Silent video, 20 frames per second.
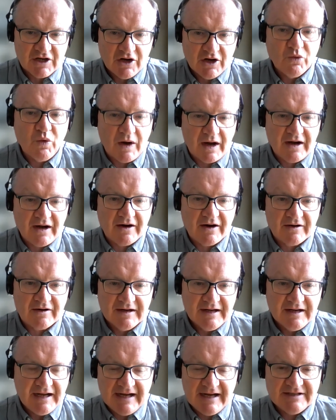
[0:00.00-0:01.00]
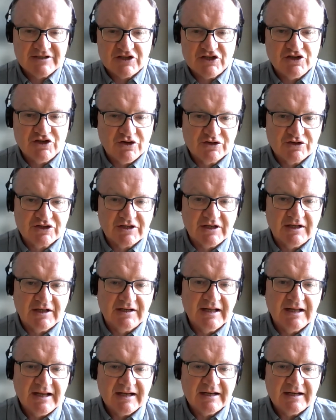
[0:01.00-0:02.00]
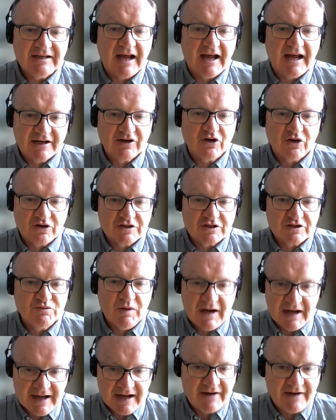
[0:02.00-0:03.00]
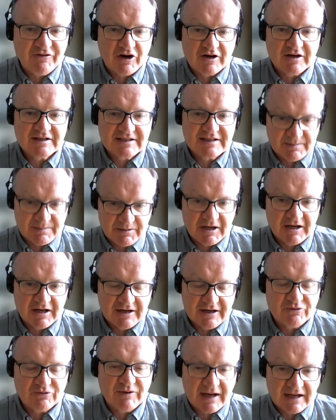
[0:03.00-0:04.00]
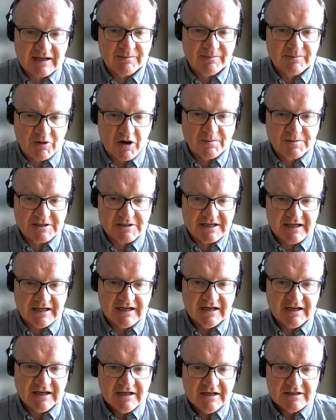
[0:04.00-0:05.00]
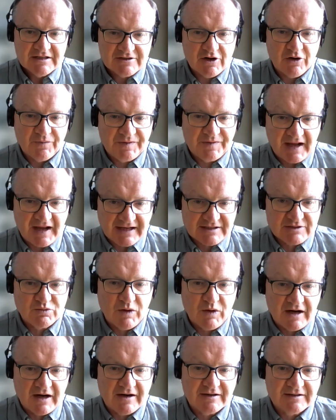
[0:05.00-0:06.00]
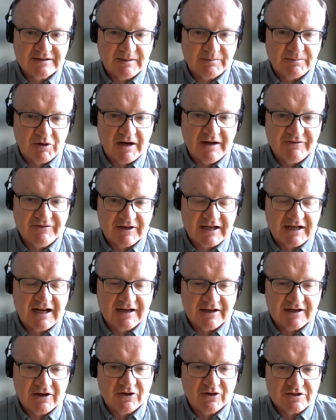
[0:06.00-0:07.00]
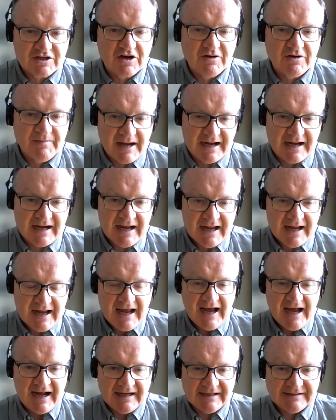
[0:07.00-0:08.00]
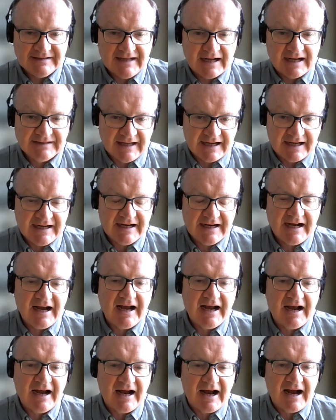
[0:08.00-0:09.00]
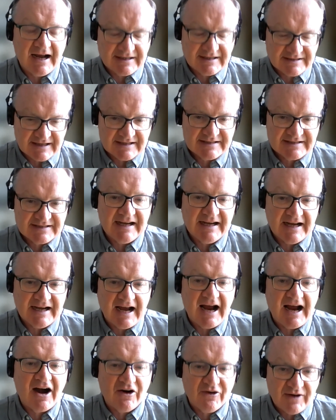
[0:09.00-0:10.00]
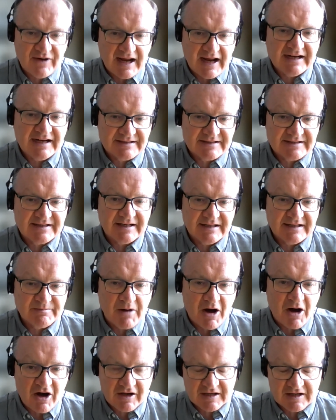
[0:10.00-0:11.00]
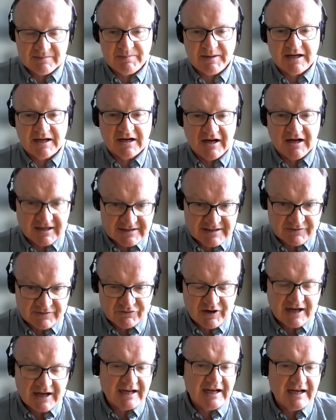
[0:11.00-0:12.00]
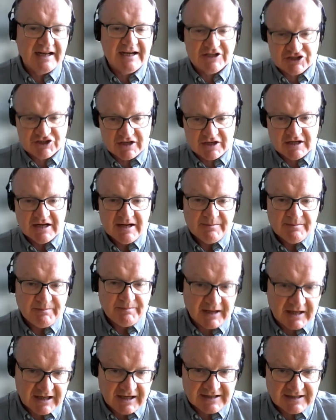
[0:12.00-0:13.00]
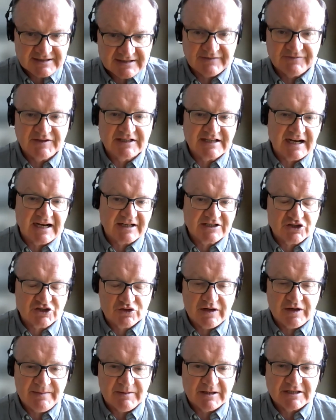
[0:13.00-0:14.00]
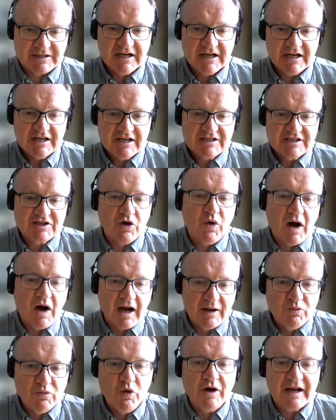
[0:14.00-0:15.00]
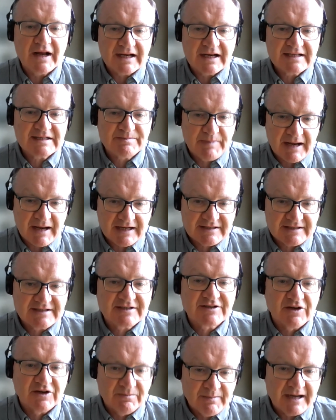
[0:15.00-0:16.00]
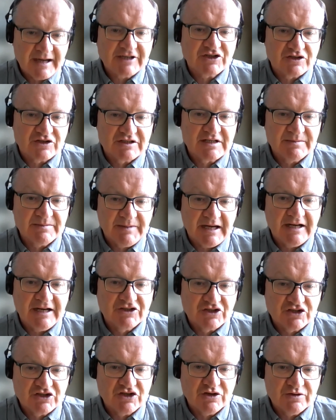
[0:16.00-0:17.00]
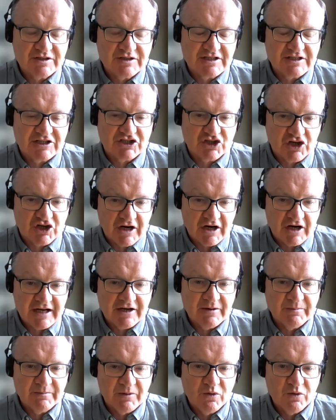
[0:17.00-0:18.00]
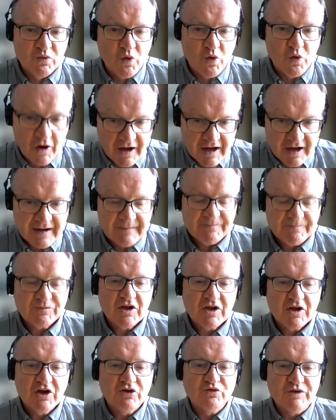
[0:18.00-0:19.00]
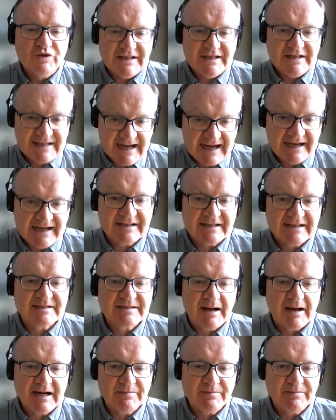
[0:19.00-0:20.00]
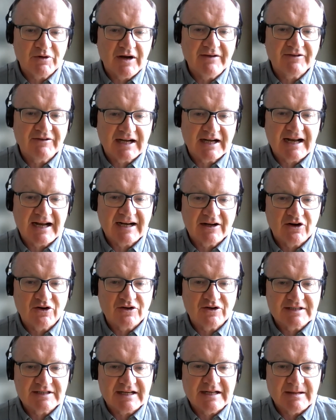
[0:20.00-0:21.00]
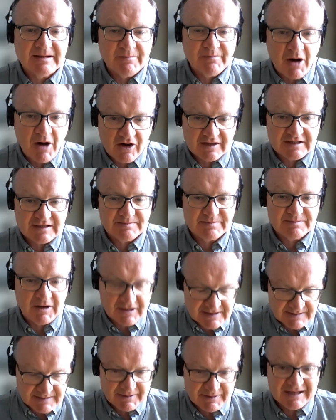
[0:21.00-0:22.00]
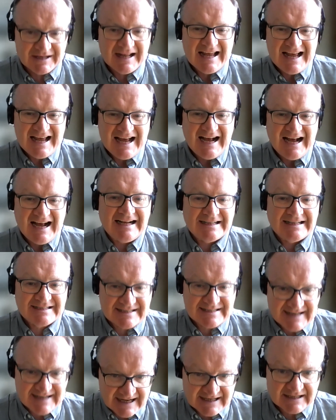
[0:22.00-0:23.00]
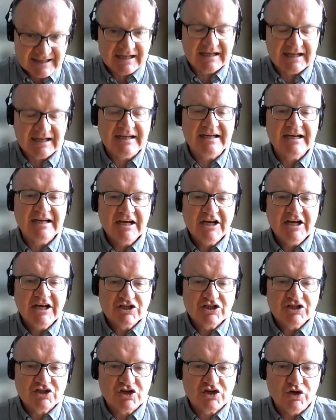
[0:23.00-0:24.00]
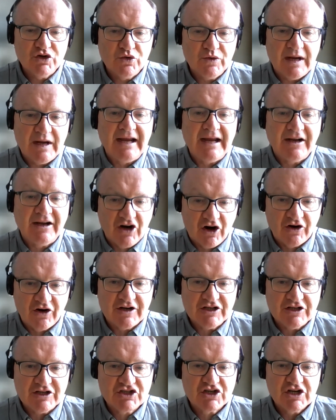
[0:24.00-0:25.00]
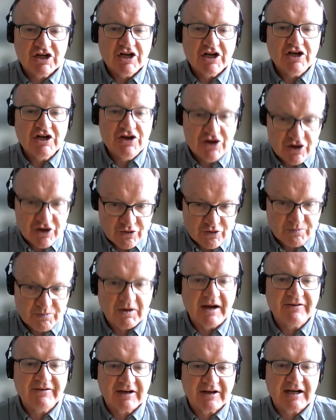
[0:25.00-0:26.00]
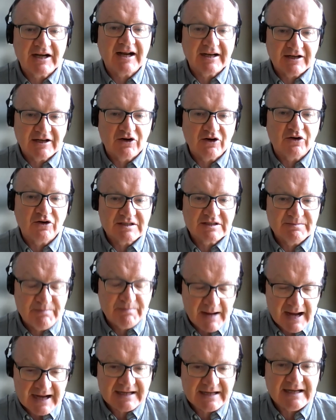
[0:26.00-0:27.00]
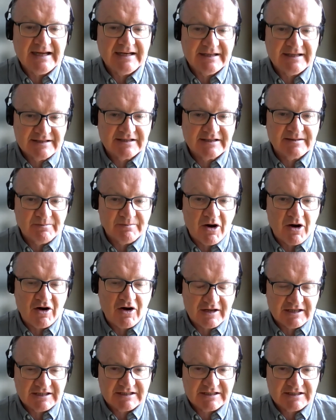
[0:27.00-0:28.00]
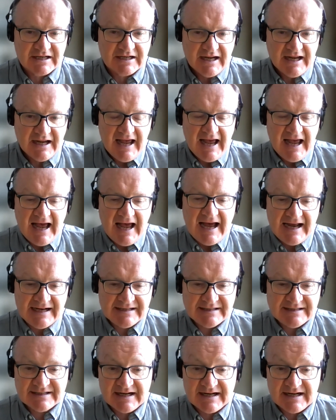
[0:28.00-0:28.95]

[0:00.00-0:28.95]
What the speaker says: where institutional landlords will never supply rental property. So that's where the private landlords come in, and they, as I say, are exiting the market because of regulation, because of the tax treatment. So I would expect some measures to be introduced to try and, number one, retain as many private landlords in the market as possible, and secondly, to encourage new private landlords back into the market. And